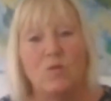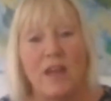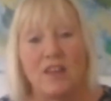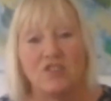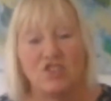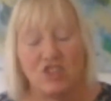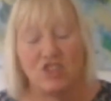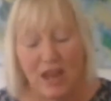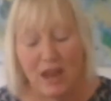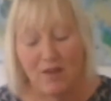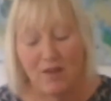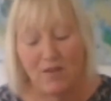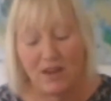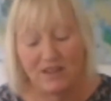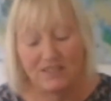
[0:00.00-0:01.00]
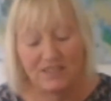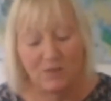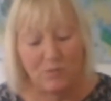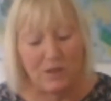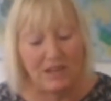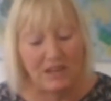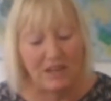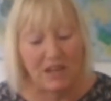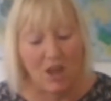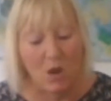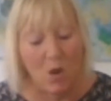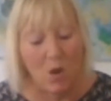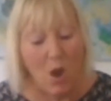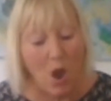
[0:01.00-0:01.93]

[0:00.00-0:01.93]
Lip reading: that sharing, so we can go,